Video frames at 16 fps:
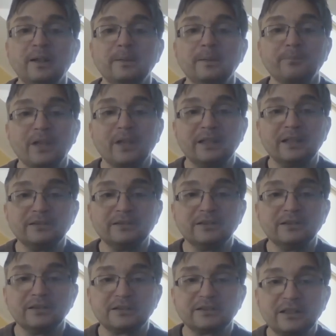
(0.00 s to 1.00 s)
And
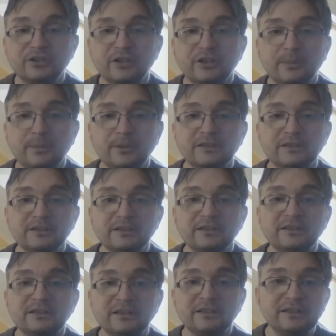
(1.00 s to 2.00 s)
such a
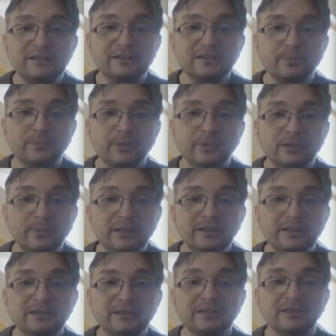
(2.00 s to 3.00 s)
representation, this is the
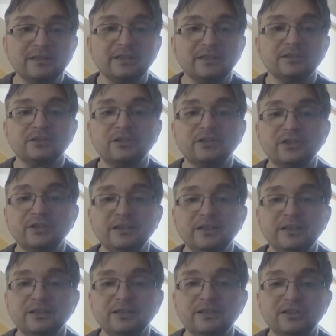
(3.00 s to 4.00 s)
polymerase in green,
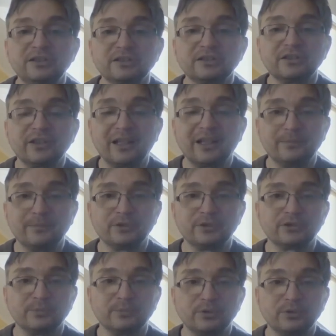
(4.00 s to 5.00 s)
and this is the
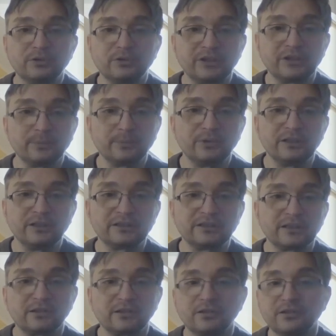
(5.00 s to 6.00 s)
ribosome. The two subunits are
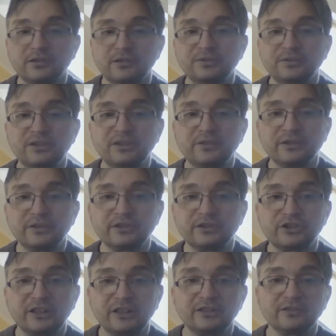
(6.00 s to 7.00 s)
colored with different
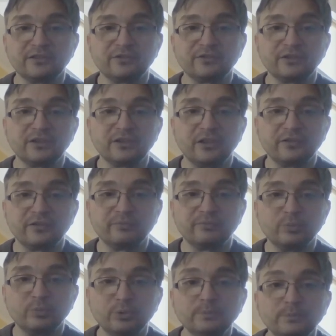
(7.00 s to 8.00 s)
shades of
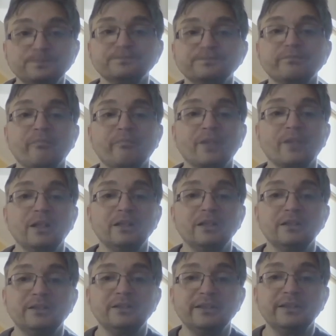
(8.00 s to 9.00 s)
blue
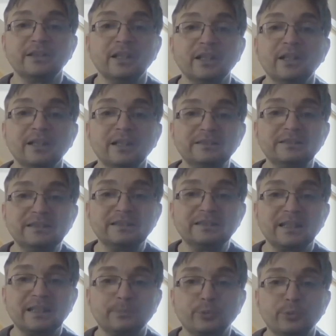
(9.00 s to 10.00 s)
here, and these are
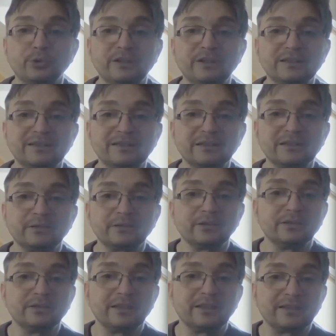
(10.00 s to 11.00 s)
proteins
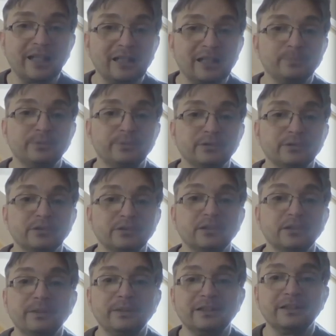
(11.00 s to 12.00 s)
that help
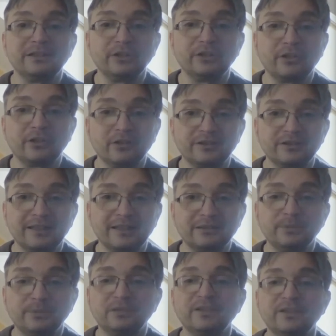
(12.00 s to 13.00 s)
making the contact
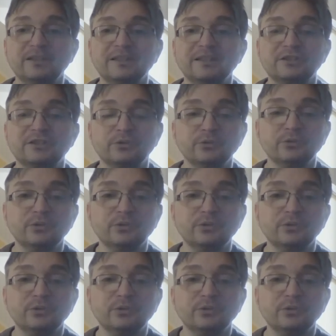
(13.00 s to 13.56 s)
between these two